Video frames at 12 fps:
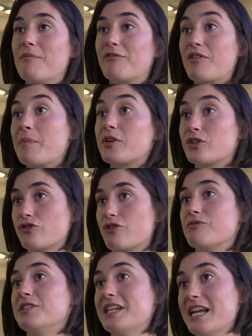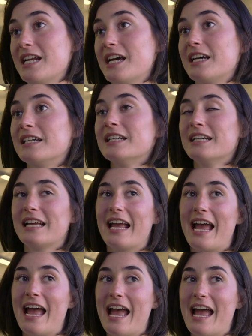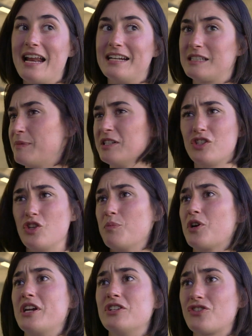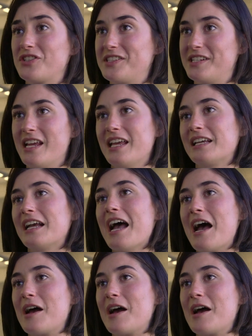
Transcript: from their drone data. And it's been super interesting.